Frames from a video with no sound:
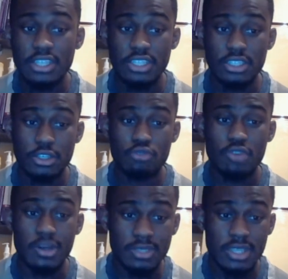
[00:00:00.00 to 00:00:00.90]
Let's forget
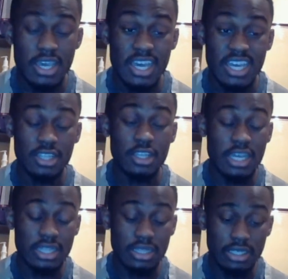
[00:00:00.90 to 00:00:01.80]
him for a second, but the
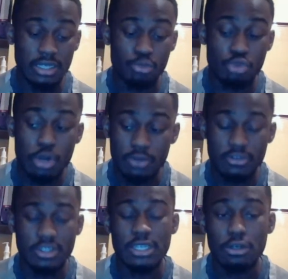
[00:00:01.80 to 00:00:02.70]
word is
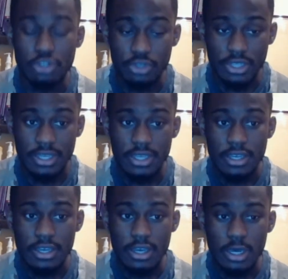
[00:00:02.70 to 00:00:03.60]
Barashayath.
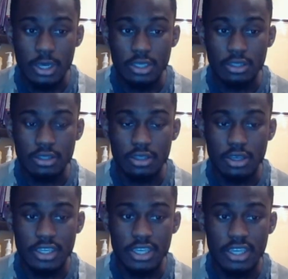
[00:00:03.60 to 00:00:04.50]
But in
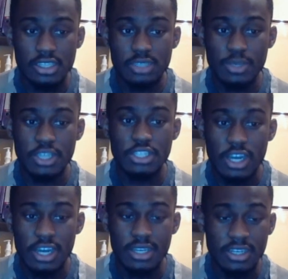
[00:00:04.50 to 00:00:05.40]
Ha
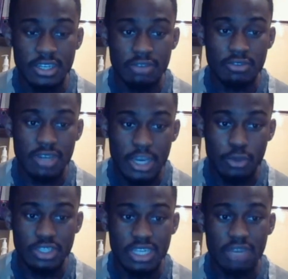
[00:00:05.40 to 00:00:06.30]
the
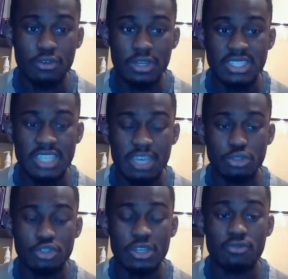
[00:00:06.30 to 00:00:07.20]
uh,
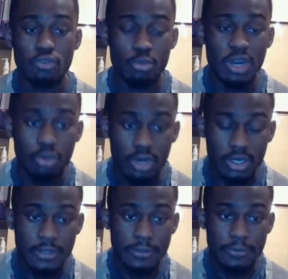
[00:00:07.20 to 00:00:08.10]
Shaya means the
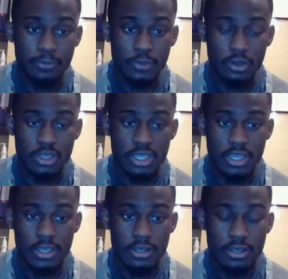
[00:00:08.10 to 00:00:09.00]
in in
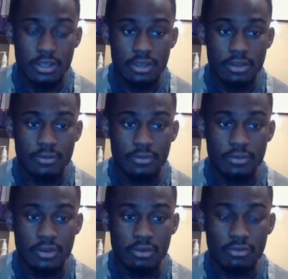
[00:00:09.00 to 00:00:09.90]
the the beginning.
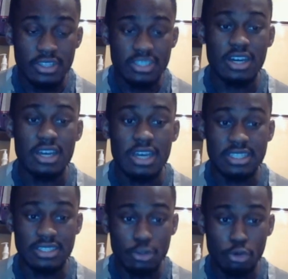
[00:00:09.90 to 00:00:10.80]

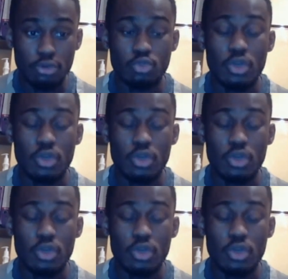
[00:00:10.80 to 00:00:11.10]
Okay.